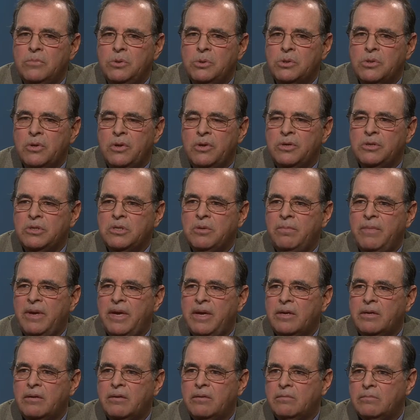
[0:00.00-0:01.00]
you started to
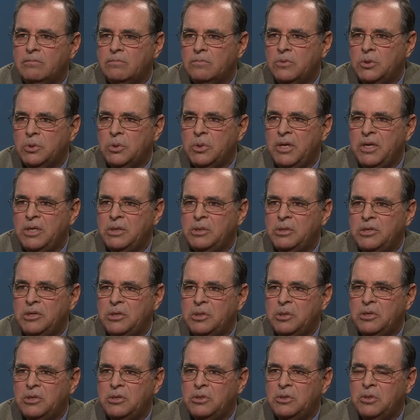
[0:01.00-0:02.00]
make the
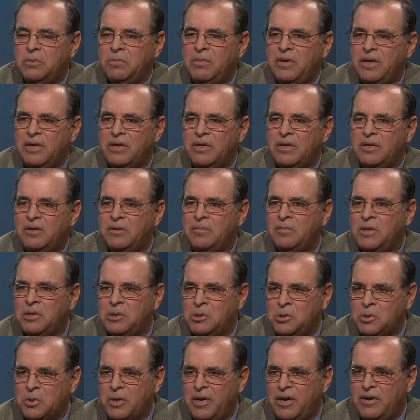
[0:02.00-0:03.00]
transition to being an
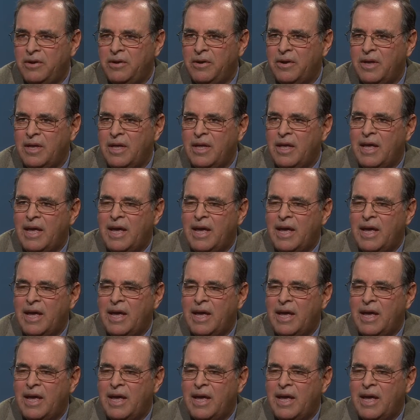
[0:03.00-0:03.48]
administrator. Right.